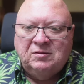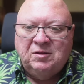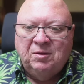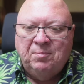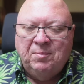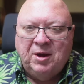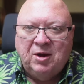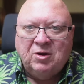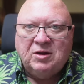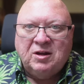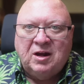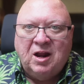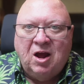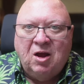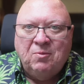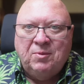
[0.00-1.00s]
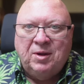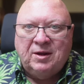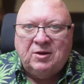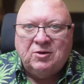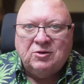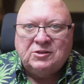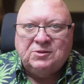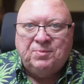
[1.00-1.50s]
The American
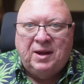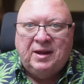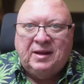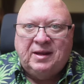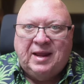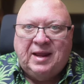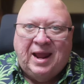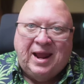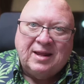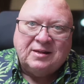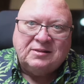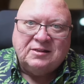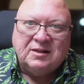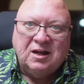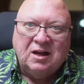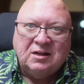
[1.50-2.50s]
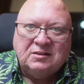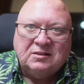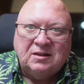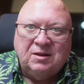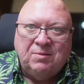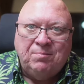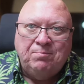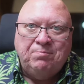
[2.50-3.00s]
automakers made
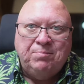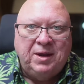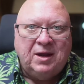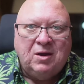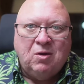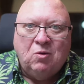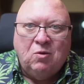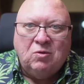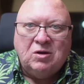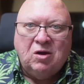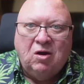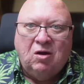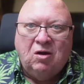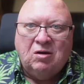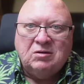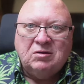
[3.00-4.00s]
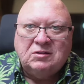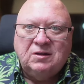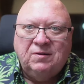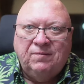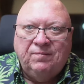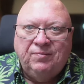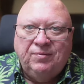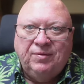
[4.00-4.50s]
gas-guzzling big old
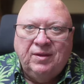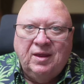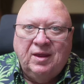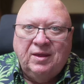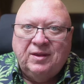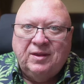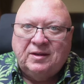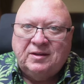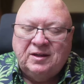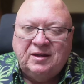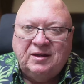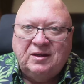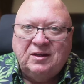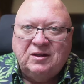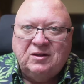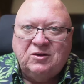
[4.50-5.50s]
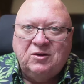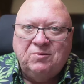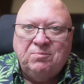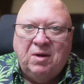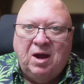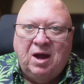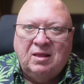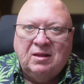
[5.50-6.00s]
cars that didn't get
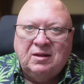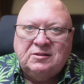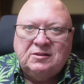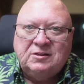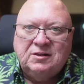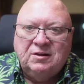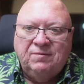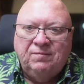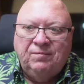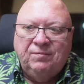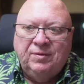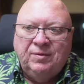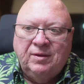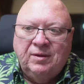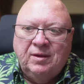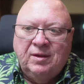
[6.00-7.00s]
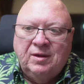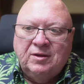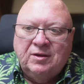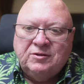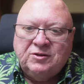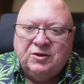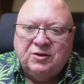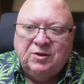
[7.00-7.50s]
good mileage.
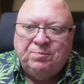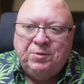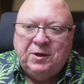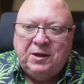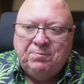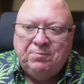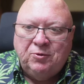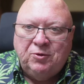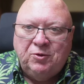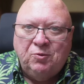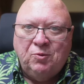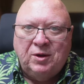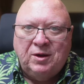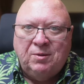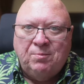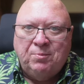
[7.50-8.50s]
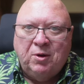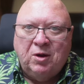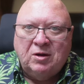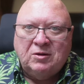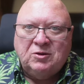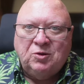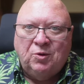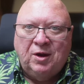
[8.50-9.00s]
So the people who went and
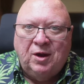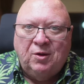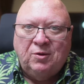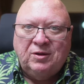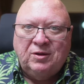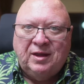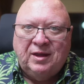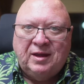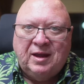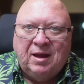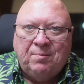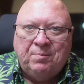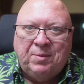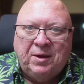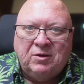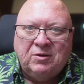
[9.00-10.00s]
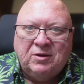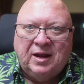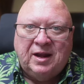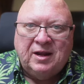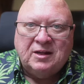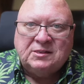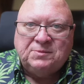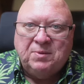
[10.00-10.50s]
bought Toyota, they got better
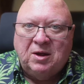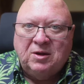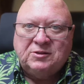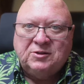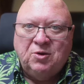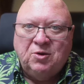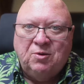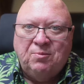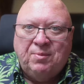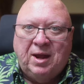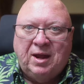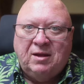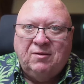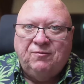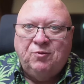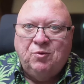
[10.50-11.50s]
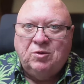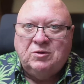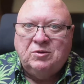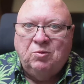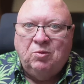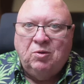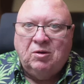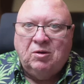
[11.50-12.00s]
gas mileage going back and
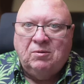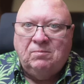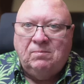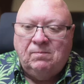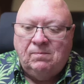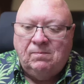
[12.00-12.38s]
forth to work.